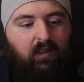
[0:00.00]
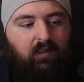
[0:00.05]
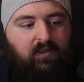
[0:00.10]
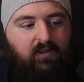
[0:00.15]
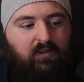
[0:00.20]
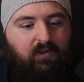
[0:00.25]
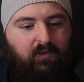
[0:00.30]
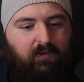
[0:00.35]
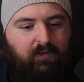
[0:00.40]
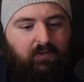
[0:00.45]

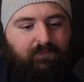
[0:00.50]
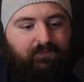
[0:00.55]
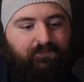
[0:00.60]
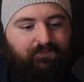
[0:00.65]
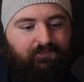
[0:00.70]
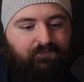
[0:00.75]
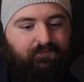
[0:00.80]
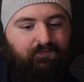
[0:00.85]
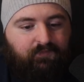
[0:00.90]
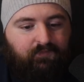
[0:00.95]
So,
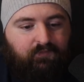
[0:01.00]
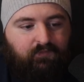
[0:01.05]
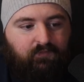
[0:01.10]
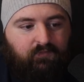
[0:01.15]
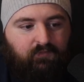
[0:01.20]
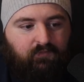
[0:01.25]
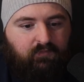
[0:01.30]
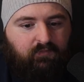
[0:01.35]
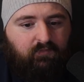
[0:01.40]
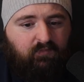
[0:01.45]

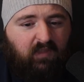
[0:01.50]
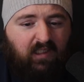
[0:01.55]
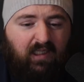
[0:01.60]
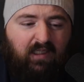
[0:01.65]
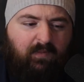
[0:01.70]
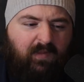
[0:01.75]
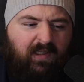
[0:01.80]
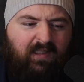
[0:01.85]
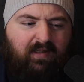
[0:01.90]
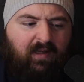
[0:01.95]

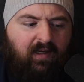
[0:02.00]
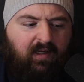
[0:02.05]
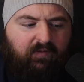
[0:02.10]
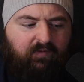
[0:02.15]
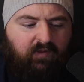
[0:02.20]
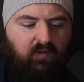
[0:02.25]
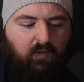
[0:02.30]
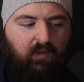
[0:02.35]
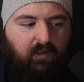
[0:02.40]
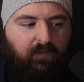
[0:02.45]
and I mean that
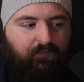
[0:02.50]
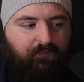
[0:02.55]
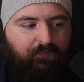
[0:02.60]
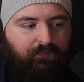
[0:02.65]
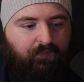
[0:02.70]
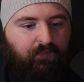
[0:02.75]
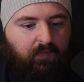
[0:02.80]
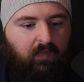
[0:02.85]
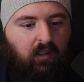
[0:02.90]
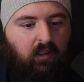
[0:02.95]
everywhere.
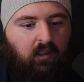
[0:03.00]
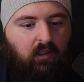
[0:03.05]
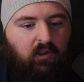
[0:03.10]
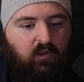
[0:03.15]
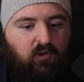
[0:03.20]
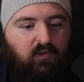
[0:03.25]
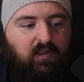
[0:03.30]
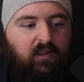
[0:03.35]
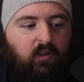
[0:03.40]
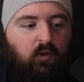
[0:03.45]

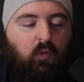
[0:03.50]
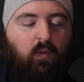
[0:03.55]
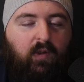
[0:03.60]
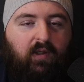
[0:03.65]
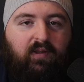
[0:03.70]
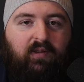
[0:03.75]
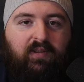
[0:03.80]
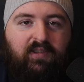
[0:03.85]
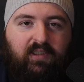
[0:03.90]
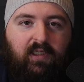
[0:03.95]
You deal
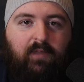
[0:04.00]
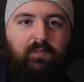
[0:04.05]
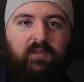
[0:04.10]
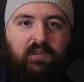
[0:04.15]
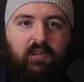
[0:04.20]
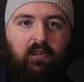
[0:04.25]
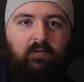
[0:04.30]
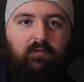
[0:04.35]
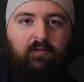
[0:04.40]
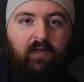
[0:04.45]
with the same
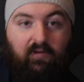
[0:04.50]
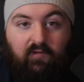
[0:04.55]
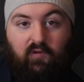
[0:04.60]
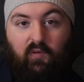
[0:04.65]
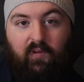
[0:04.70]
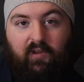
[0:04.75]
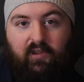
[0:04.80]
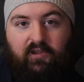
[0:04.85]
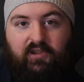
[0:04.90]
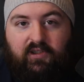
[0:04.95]
stuff
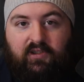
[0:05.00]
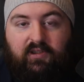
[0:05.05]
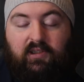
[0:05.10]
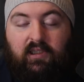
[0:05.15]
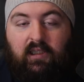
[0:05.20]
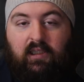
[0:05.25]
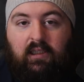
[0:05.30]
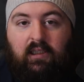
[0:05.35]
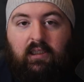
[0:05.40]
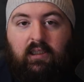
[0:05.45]
everywhere, just
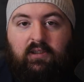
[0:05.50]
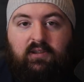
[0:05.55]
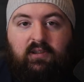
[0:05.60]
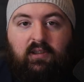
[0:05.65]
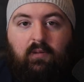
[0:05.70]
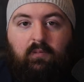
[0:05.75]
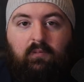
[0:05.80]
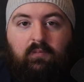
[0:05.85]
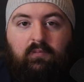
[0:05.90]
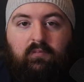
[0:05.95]

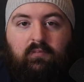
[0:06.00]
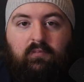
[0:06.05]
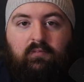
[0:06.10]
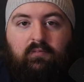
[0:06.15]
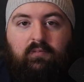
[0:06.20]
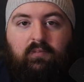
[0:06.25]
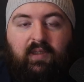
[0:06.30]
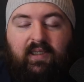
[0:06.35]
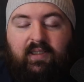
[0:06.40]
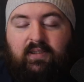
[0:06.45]
some
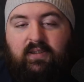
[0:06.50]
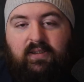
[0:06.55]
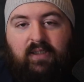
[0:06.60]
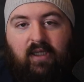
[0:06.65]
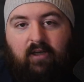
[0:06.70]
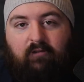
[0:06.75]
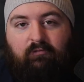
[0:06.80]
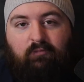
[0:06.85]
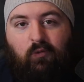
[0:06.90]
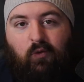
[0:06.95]
places
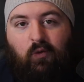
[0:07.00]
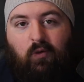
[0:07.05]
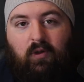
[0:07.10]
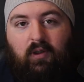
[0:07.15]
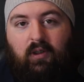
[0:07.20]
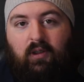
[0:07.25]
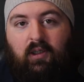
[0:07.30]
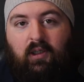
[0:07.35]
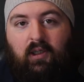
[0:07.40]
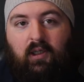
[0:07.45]
have
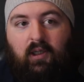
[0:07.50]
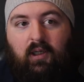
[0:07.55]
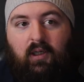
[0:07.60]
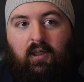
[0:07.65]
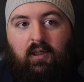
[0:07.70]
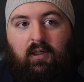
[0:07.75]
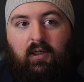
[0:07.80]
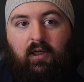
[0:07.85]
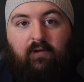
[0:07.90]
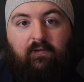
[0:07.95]
more
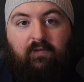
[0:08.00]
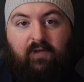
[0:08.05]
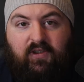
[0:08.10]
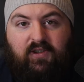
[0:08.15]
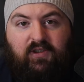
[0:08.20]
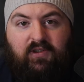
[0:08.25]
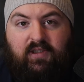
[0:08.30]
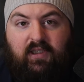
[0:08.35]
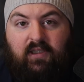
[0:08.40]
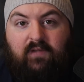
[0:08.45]

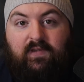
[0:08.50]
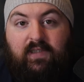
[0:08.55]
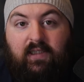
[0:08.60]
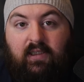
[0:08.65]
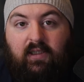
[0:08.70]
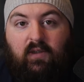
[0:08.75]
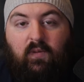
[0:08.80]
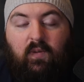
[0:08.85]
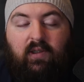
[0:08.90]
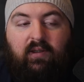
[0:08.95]
efficiency of
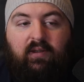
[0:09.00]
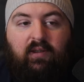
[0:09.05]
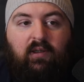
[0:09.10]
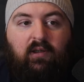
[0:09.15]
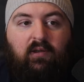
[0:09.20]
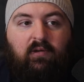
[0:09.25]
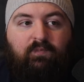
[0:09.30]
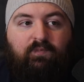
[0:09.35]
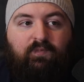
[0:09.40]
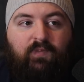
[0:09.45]
dealing with
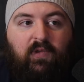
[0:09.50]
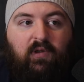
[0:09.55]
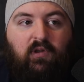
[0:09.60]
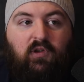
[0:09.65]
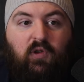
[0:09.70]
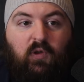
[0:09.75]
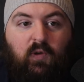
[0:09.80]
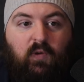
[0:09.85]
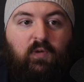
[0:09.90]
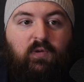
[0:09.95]
it,
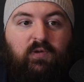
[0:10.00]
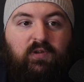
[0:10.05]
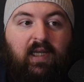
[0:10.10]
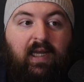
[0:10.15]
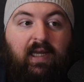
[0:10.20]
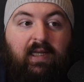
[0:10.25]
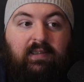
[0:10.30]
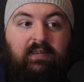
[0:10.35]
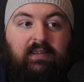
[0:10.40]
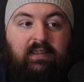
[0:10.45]
tools
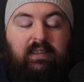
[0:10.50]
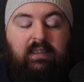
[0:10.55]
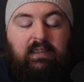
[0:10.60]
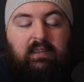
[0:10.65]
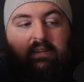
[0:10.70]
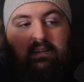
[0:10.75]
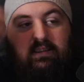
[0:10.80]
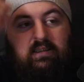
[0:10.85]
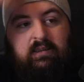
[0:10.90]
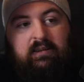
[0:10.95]
handy,
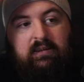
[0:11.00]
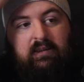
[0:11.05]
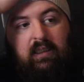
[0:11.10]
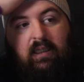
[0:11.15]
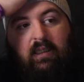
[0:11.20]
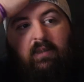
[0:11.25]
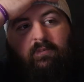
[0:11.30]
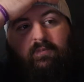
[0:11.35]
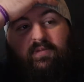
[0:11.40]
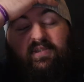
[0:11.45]

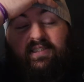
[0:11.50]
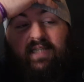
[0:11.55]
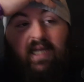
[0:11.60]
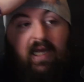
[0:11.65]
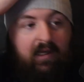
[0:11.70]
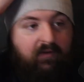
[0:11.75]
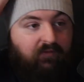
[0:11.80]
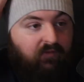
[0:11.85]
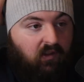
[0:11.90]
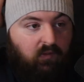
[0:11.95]

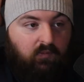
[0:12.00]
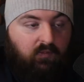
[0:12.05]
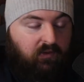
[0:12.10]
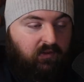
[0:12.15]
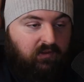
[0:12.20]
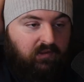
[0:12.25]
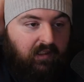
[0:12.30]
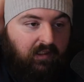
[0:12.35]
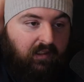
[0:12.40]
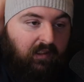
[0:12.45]
staff
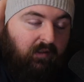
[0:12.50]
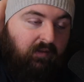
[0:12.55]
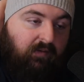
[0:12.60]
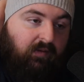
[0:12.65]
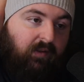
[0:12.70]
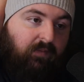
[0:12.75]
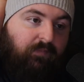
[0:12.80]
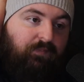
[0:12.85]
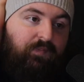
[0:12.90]
numbers, that kind of thing.